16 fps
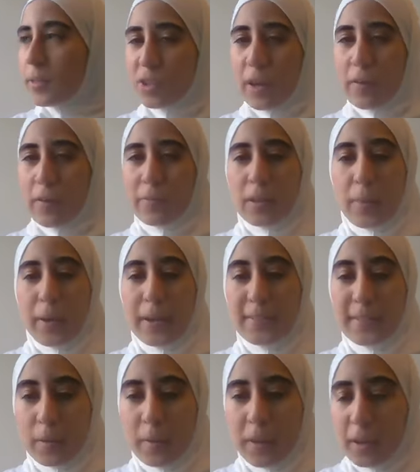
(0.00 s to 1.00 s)
Especially after the
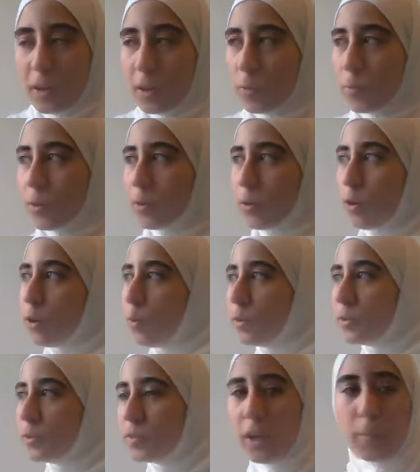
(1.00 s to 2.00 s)
pandemic, we
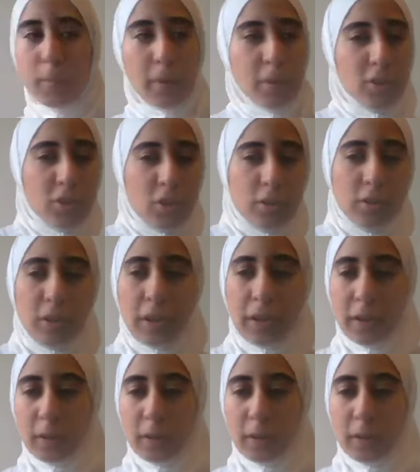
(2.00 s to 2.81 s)
all want to help each other